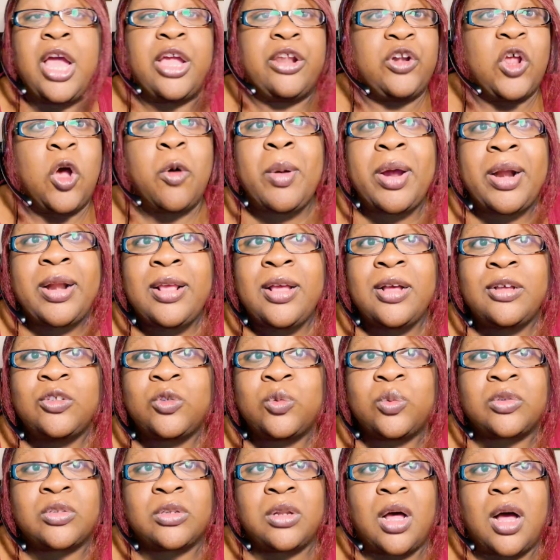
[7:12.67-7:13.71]
Nobody
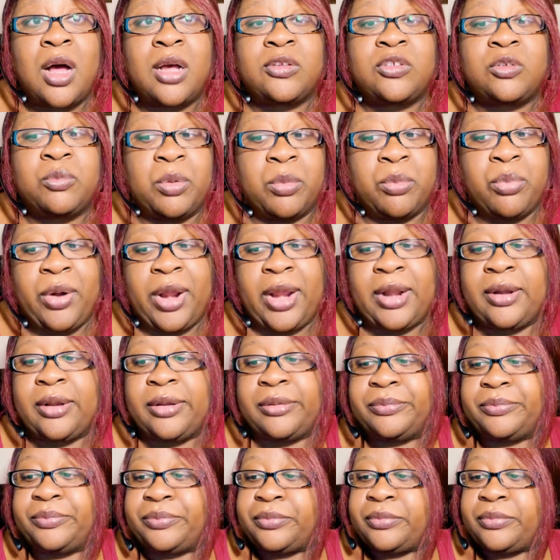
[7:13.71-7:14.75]
else was lost but Brandon.